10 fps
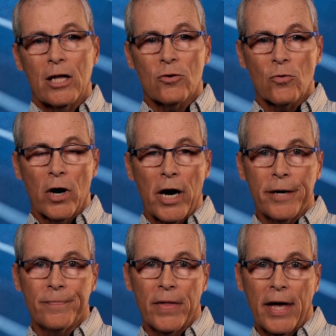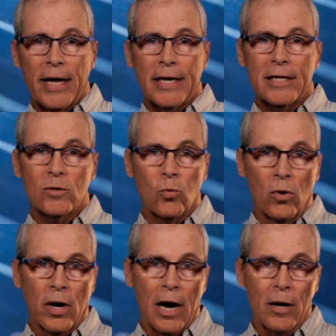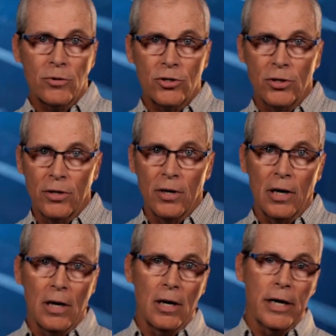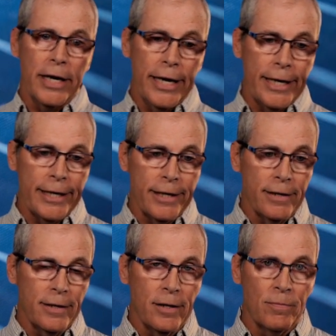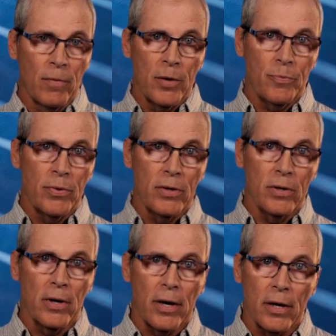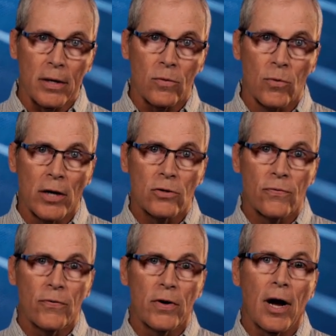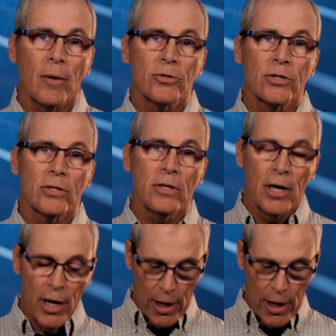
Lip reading: That's right. That is one option, and it might be a retrofit option.